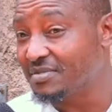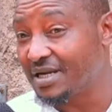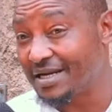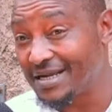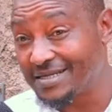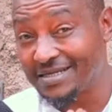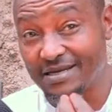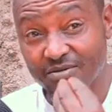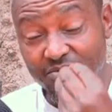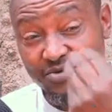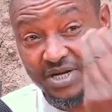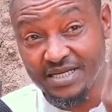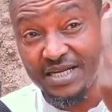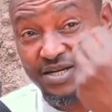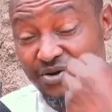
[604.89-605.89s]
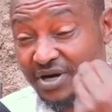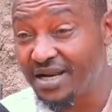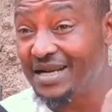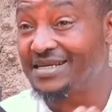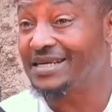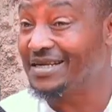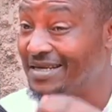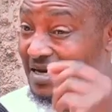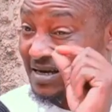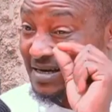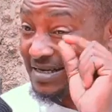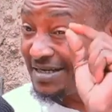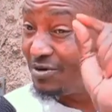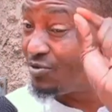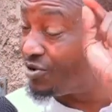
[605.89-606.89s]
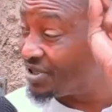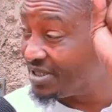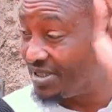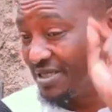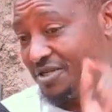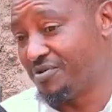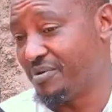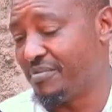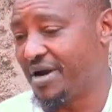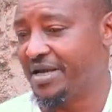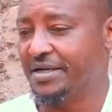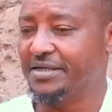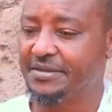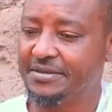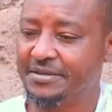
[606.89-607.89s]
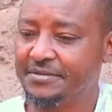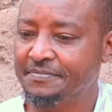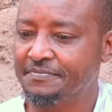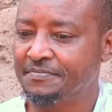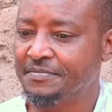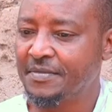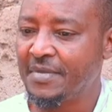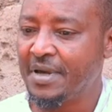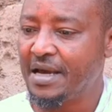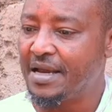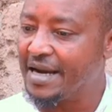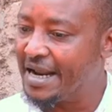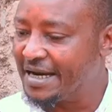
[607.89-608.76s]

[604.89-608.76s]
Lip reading: anaweza unaweza niongelesha nika read what is in your mind, mm-hmm.